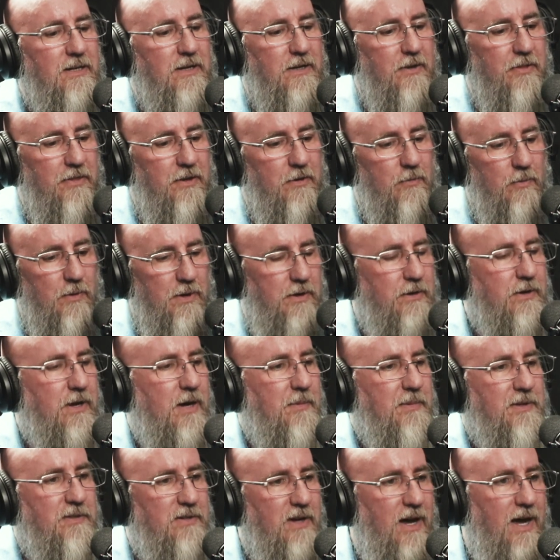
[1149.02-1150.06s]
There will
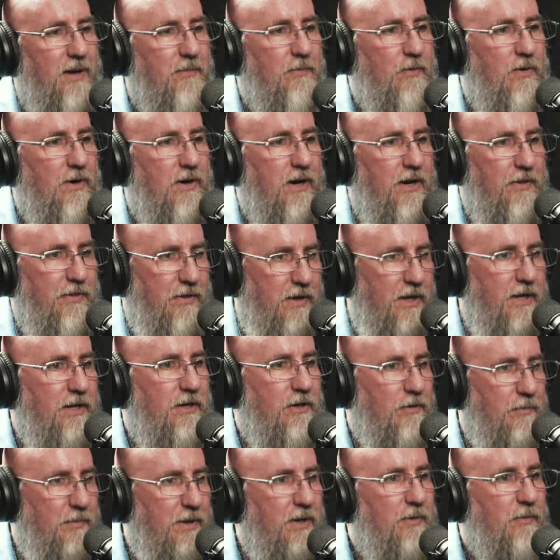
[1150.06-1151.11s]
come a time where I think
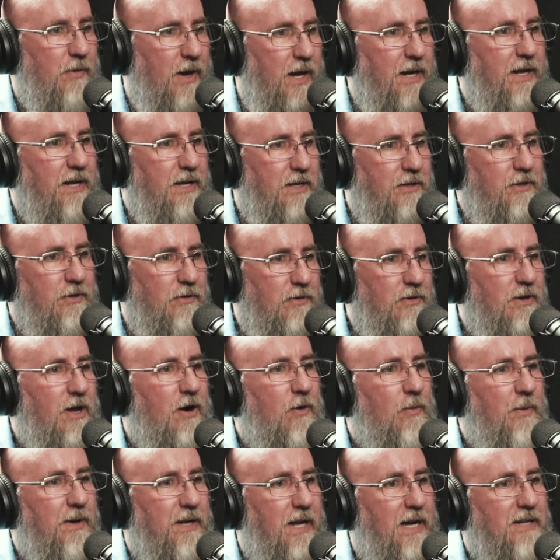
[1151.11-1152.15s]
you'll be ready, and you'll know
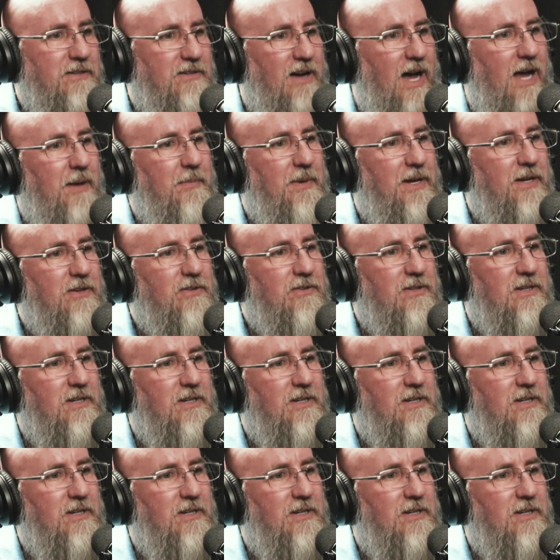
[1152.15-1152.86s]
when that time is.